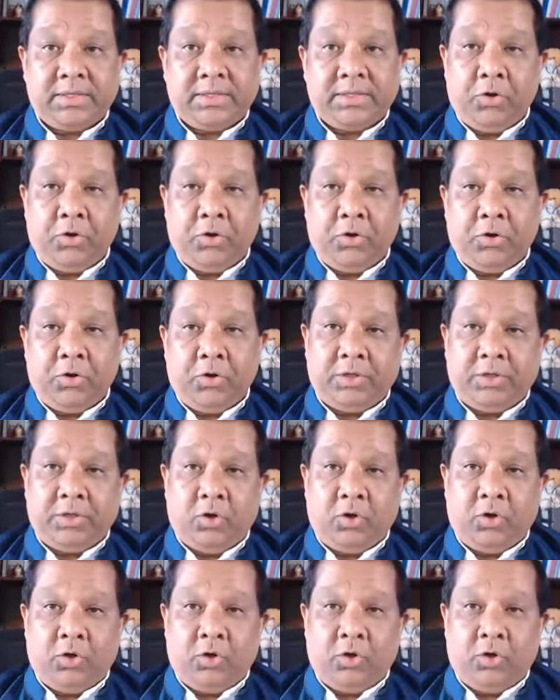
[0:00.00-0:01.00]
I don't know what
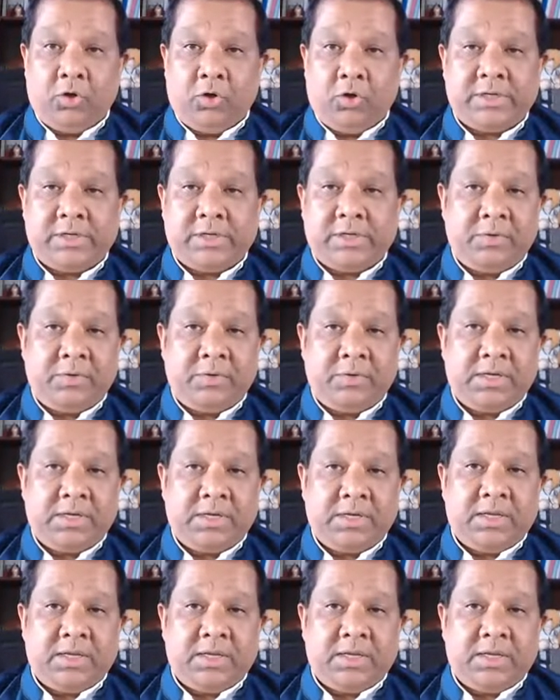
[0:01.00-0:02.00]
the normal time is,
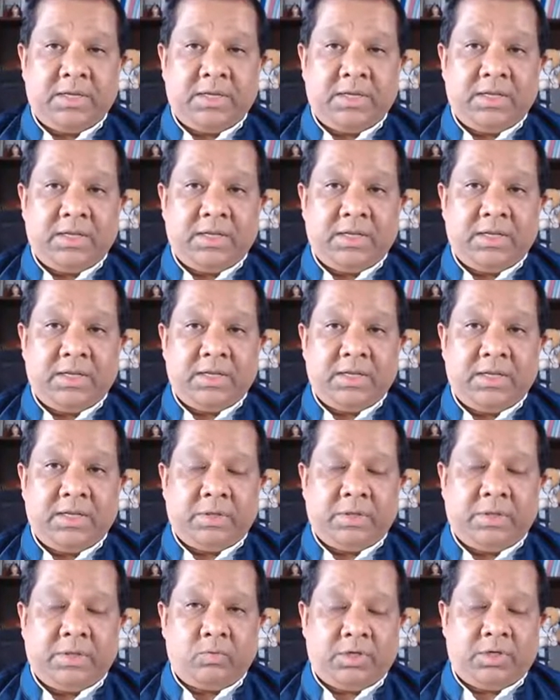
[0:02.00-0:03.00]
but this is
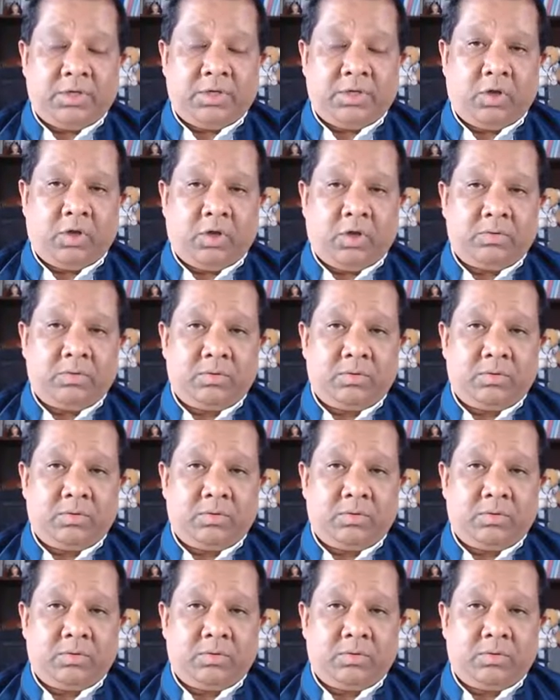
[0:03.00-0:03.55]
what it talk,